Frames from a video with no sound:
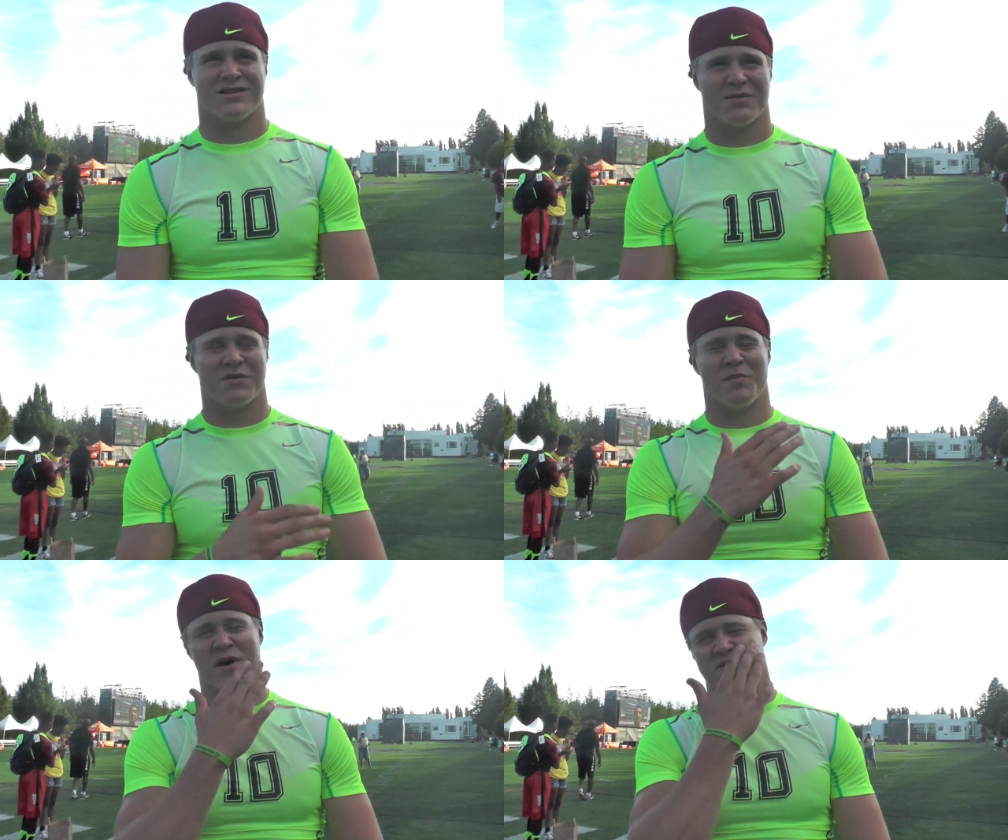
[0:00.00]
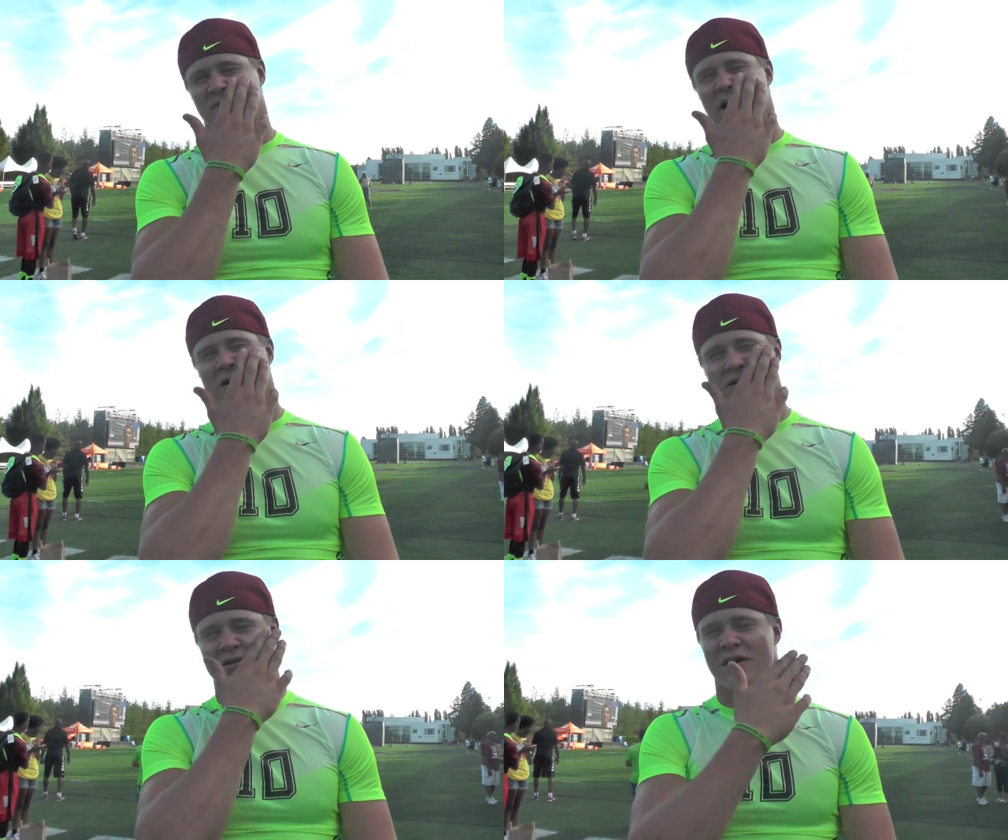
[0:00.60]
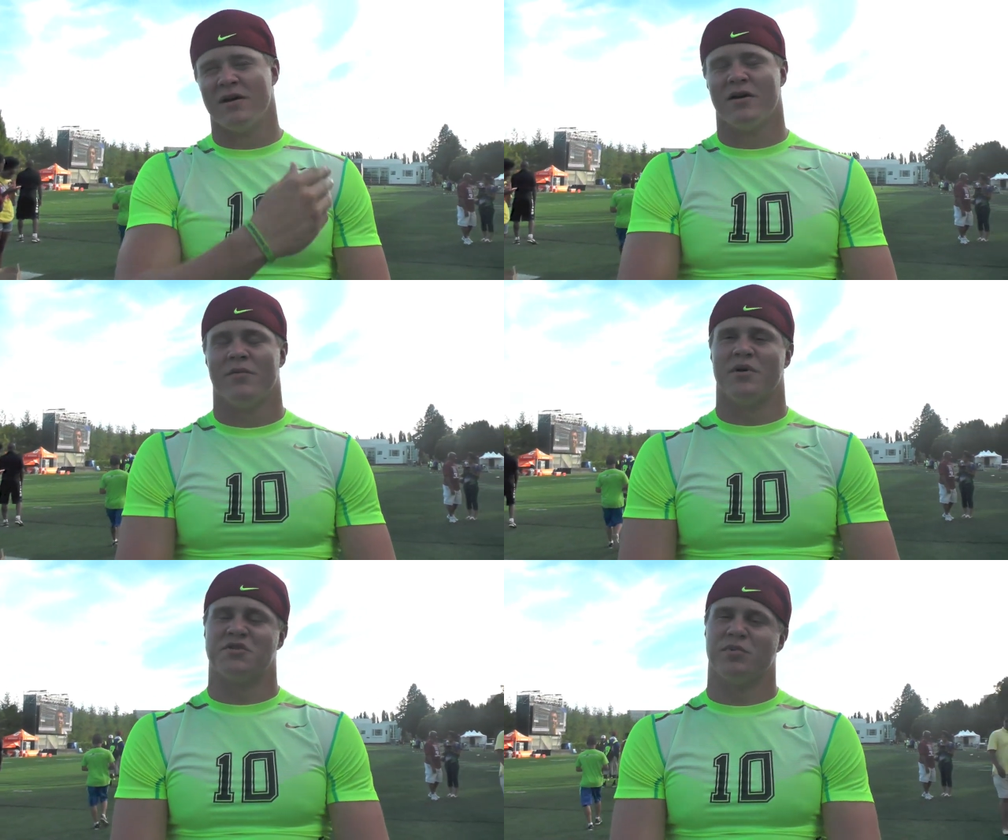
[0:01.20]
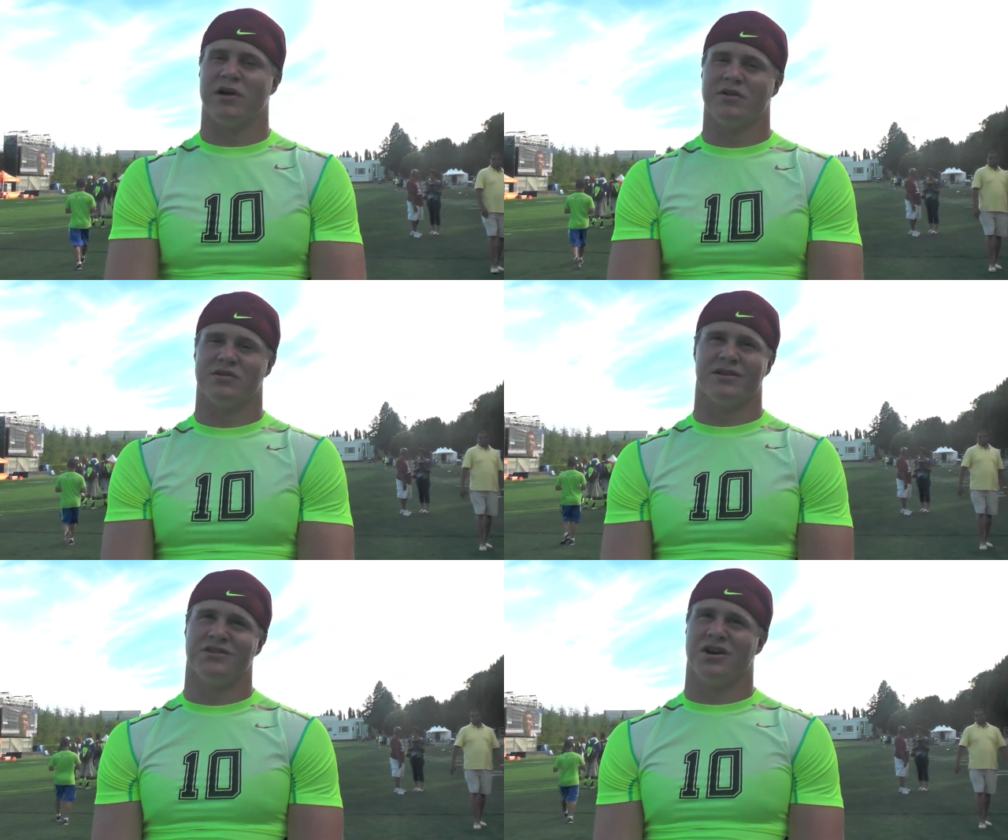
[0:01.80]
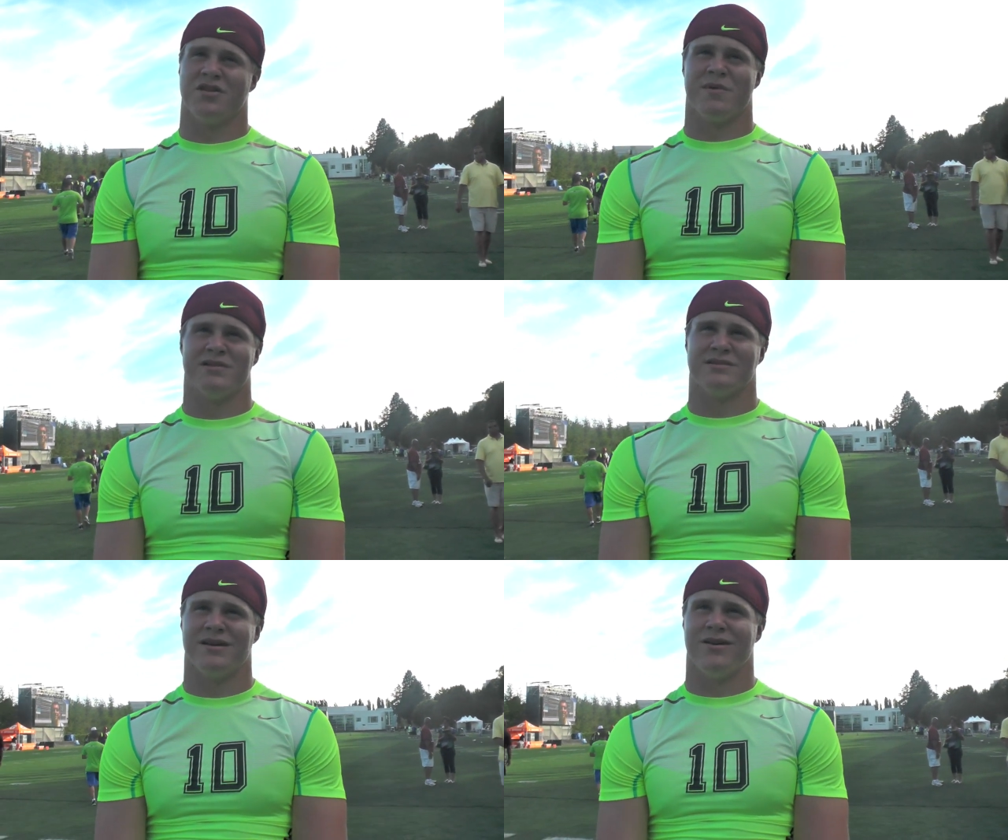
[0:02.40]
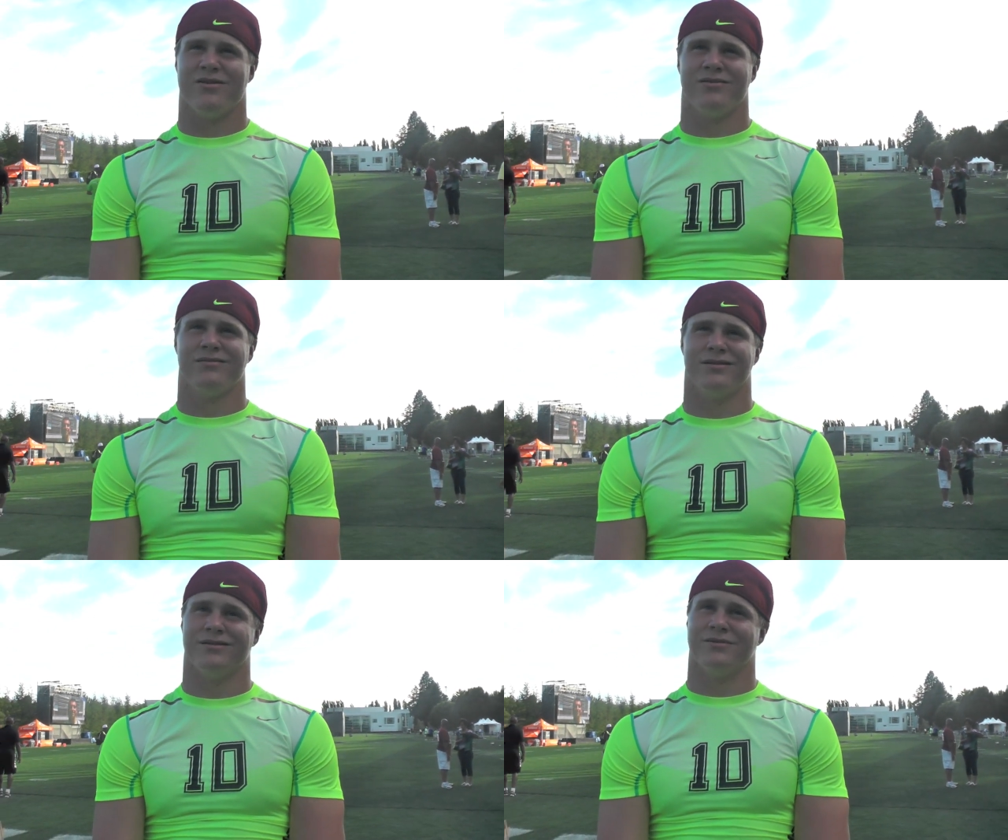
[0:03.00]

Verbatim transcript: some of the best players, best players Johnny Manziel,